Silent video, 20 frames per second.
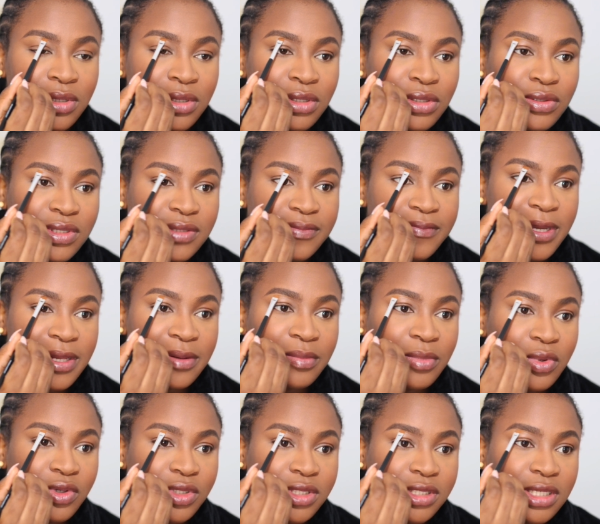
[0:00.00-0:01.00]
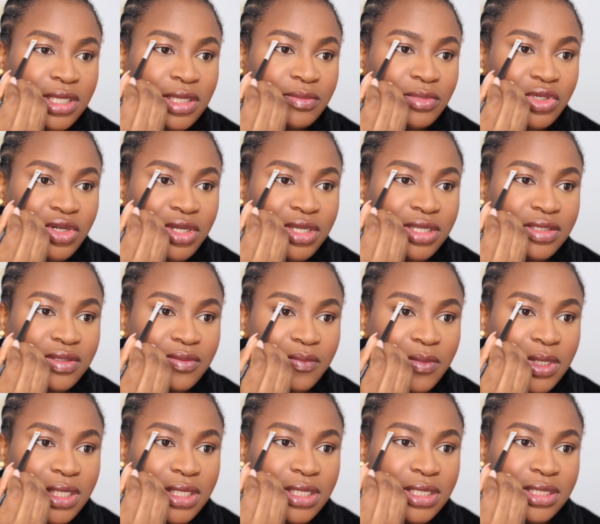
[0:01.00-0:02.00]
you spend more time trying to
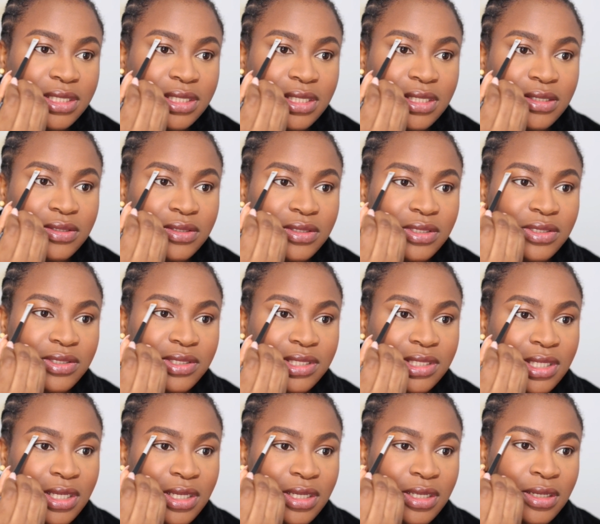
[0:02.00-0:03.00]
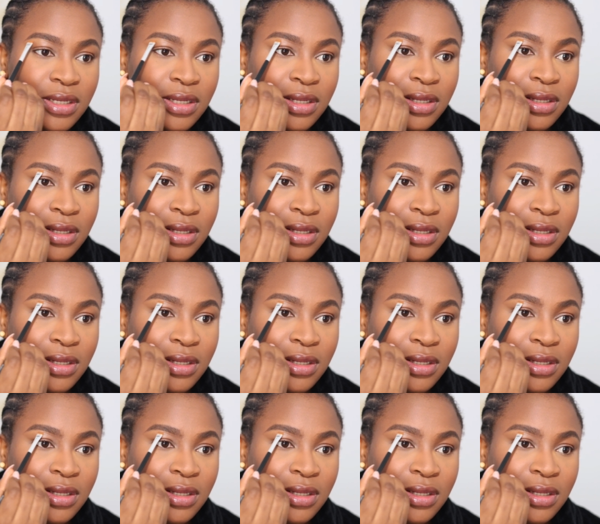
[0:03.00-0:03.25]
blend it into your skin,